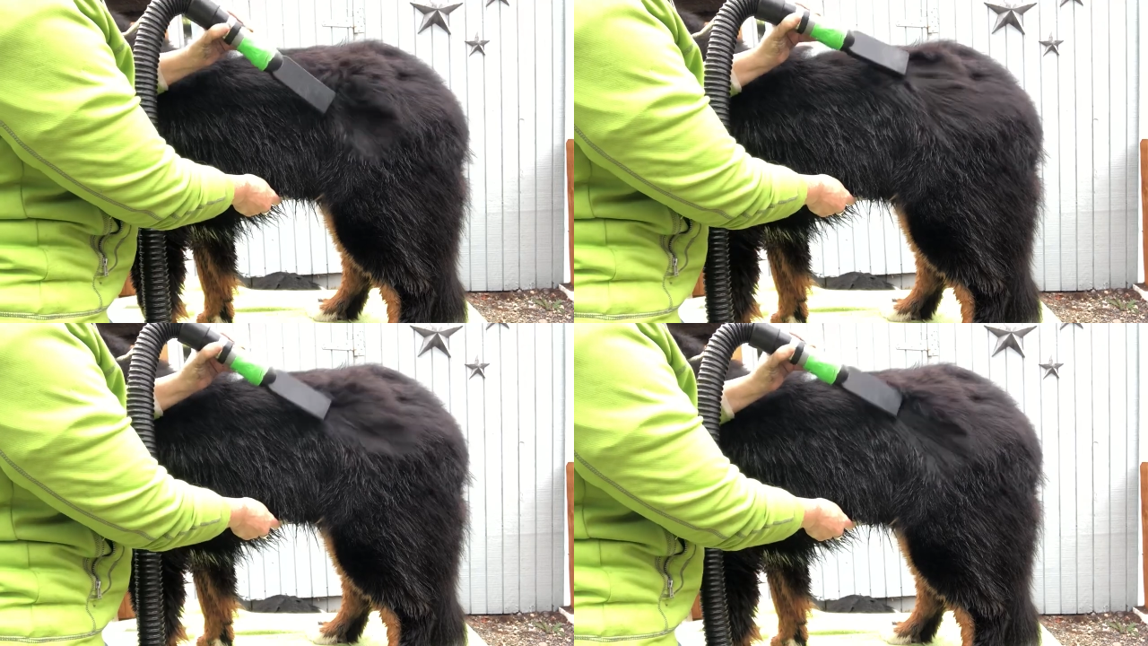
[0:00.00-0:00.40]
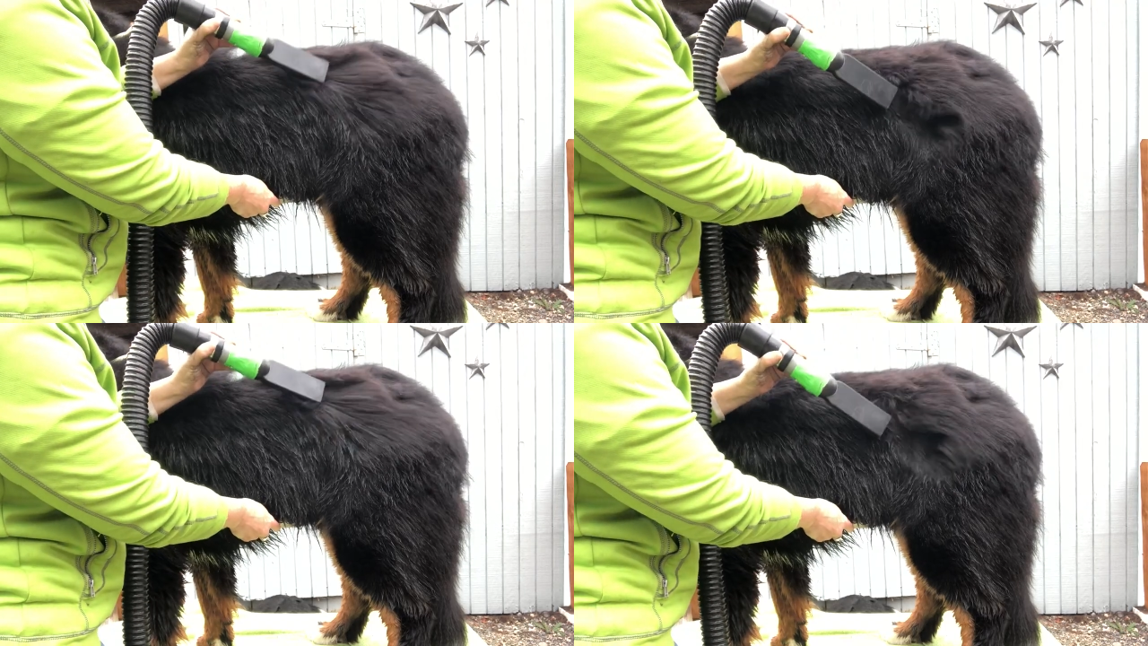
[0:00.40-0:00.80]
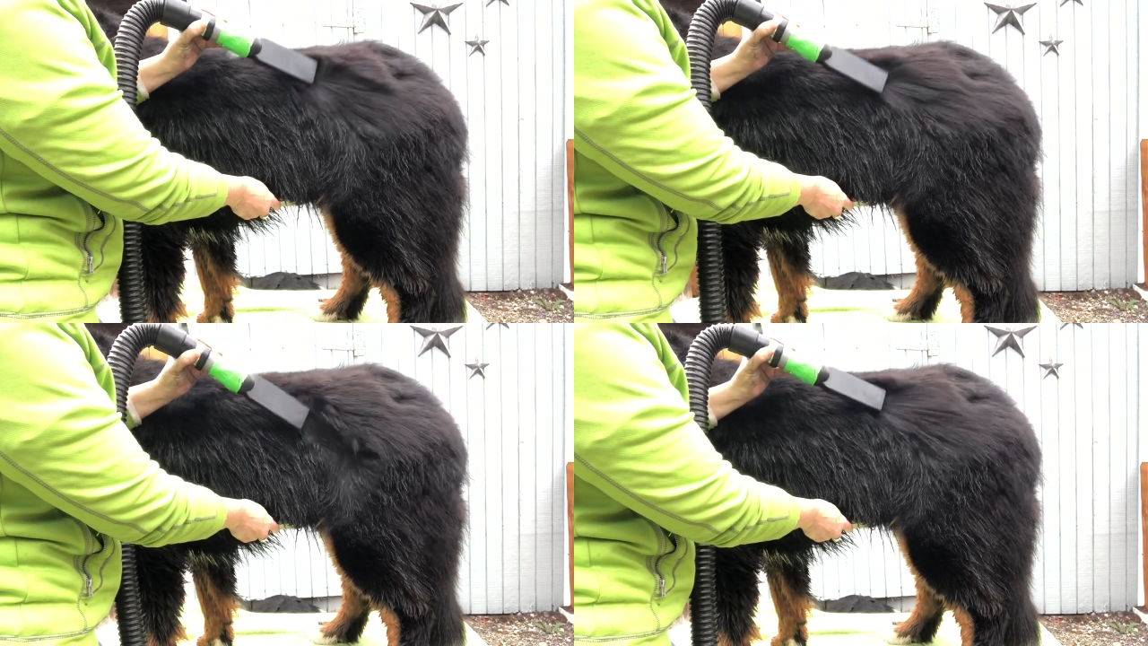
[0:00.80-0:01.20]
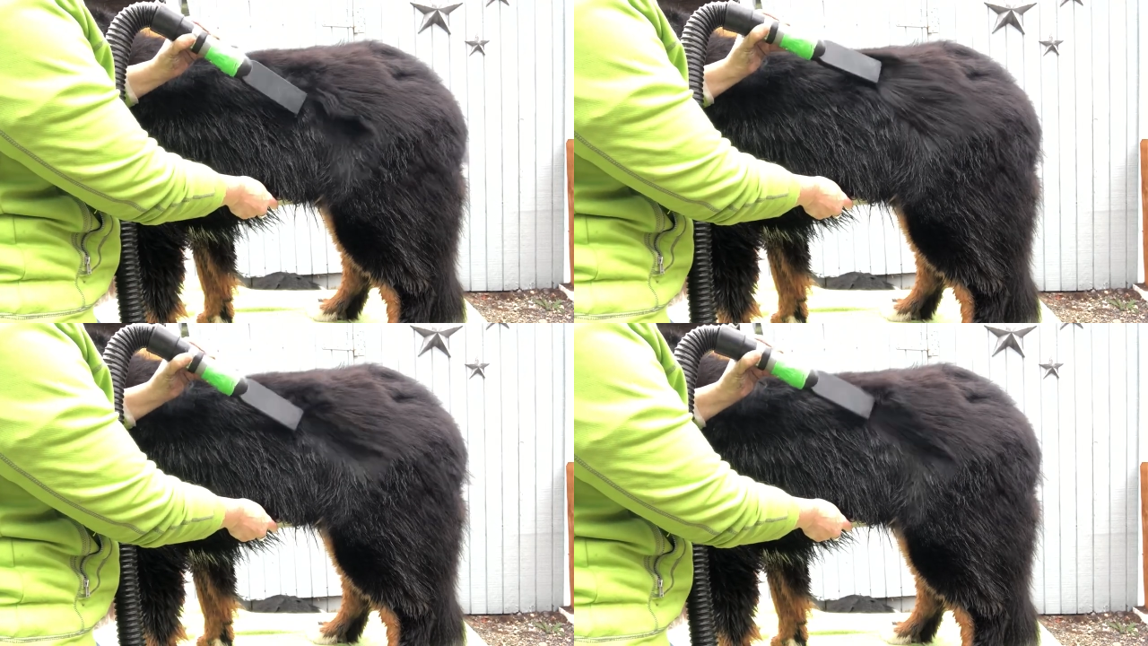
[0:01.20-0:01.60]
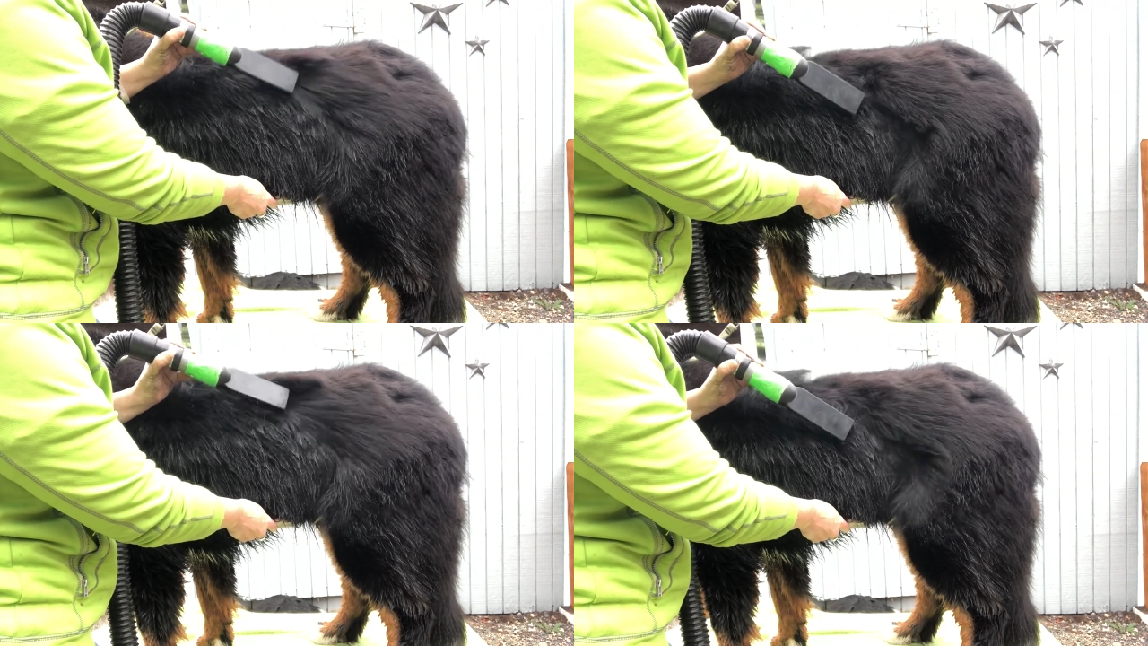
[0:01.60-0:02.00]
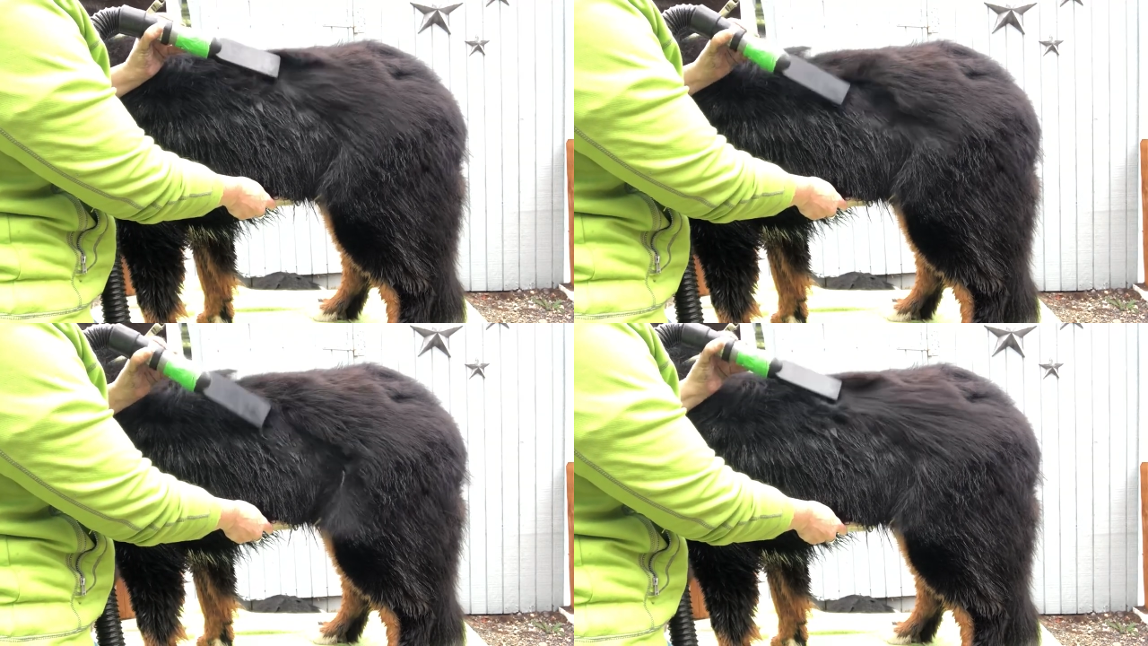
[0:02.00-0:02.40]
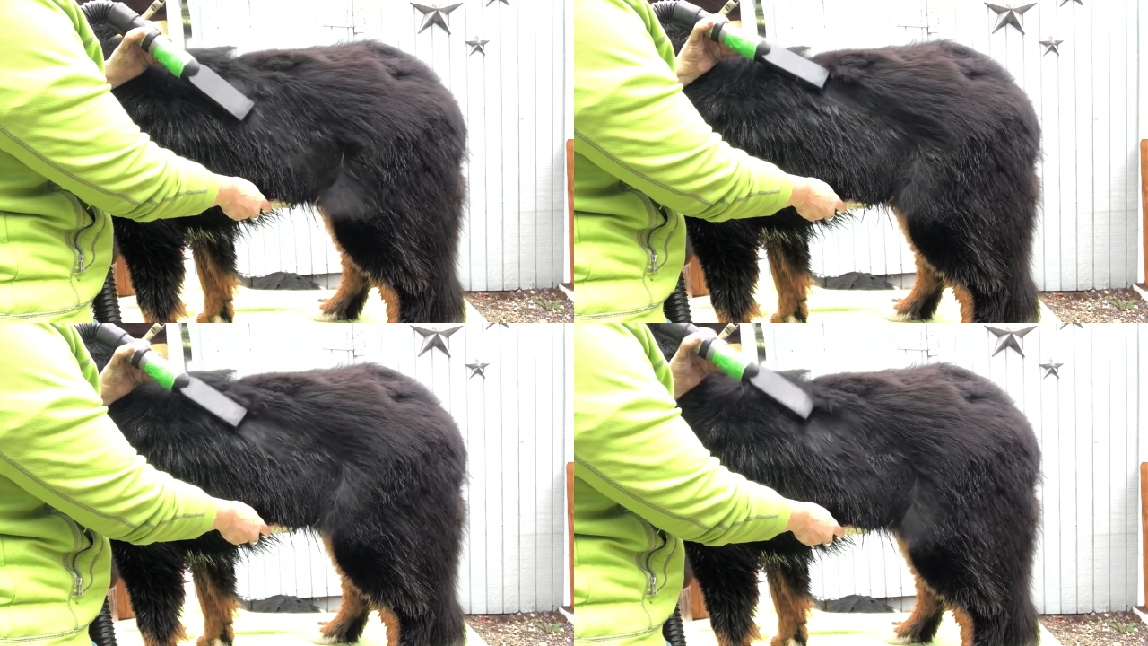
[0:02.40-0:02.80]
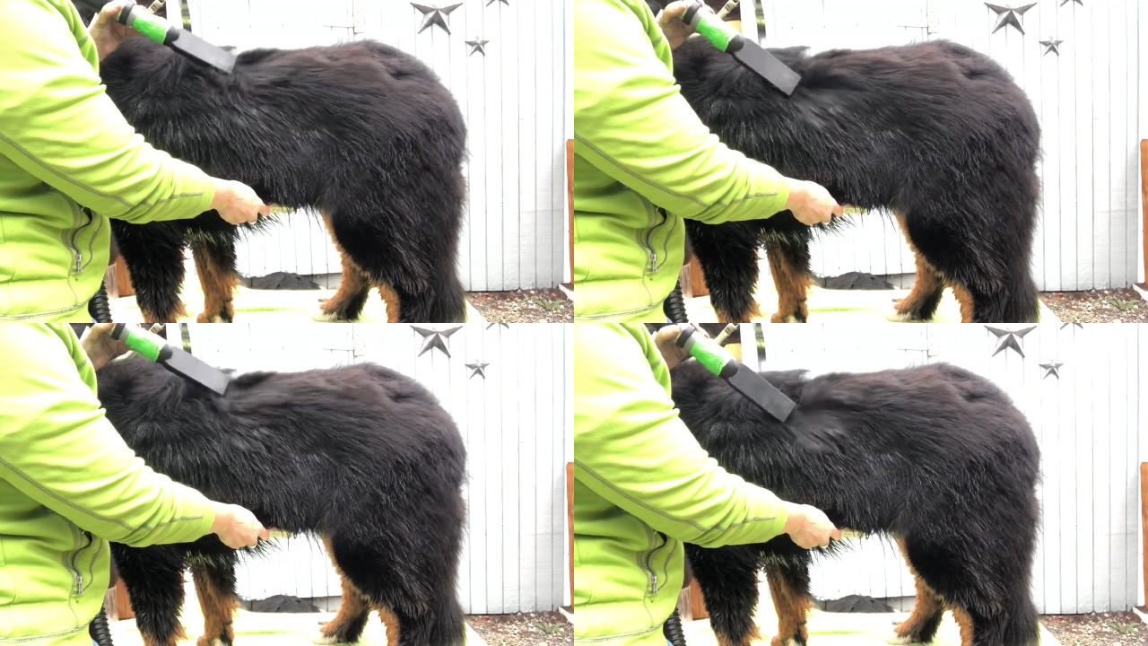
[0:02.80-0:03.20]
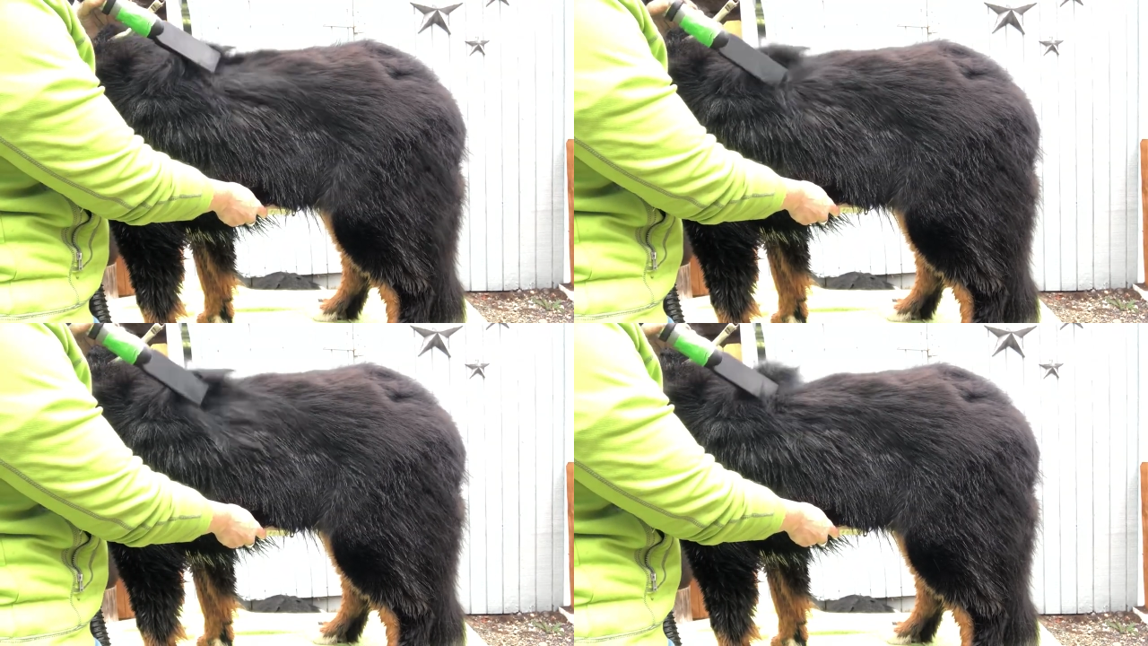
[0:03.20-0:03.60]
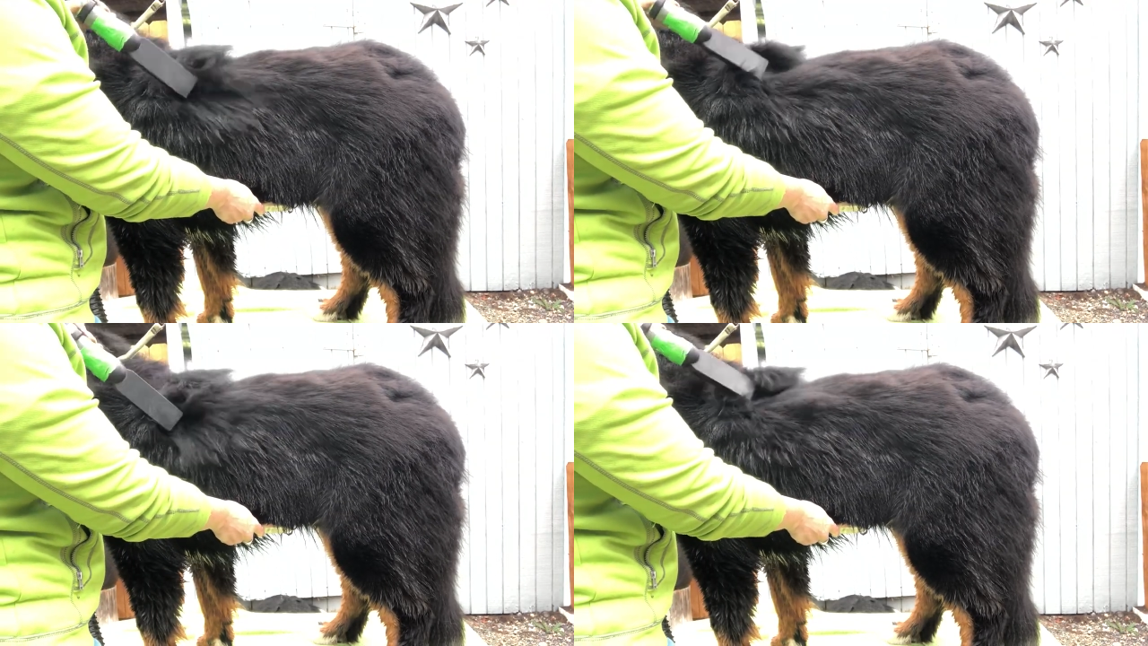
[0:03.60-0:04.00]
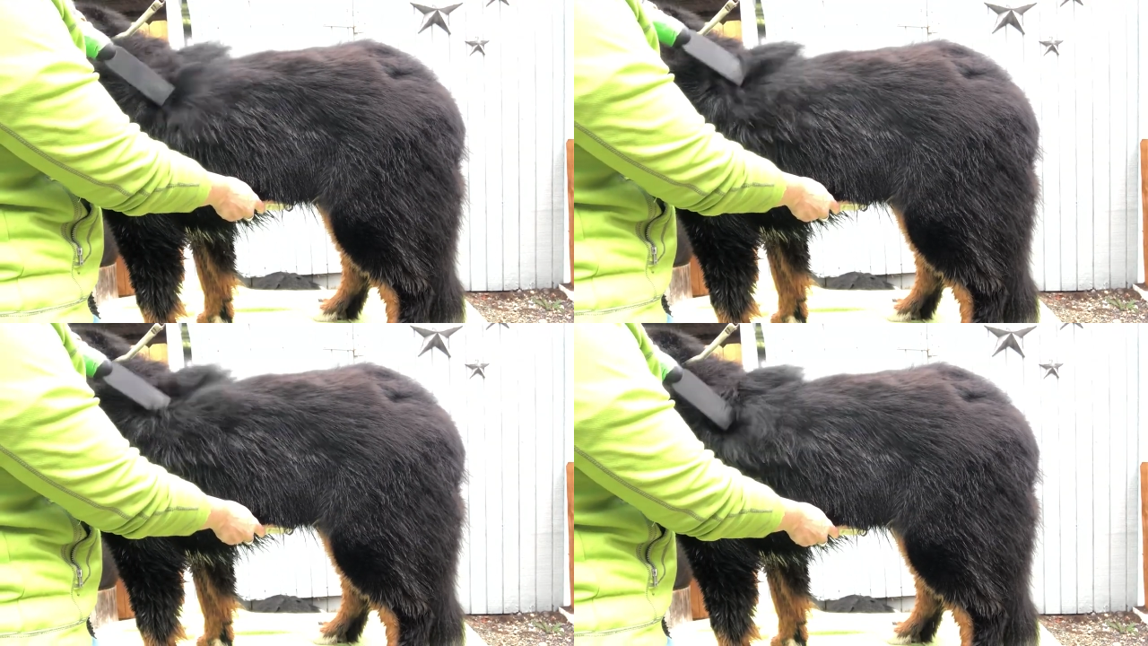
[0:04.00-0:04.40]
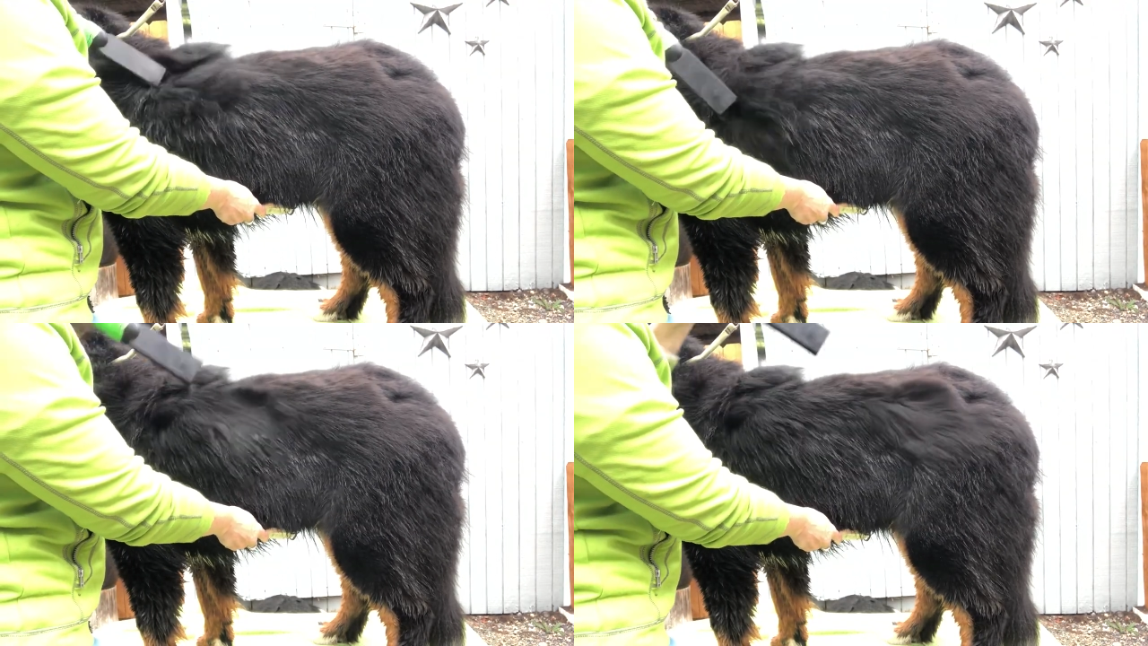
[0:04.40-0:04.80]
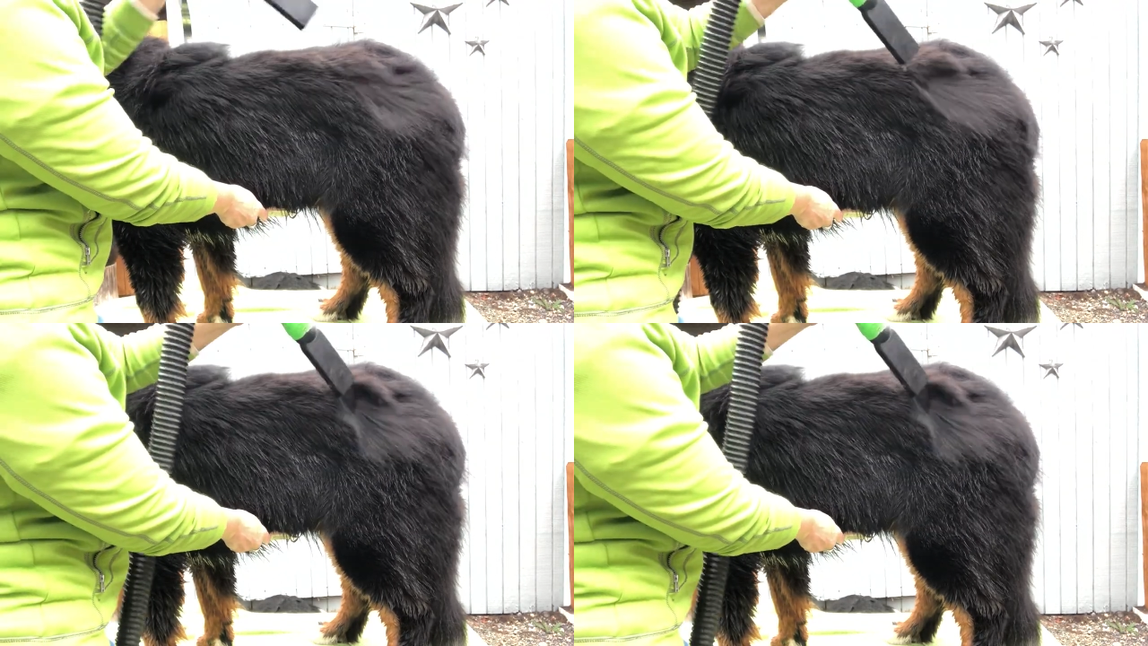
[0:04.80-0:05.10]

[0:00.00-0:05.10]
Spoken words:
[unreadable: no face in view]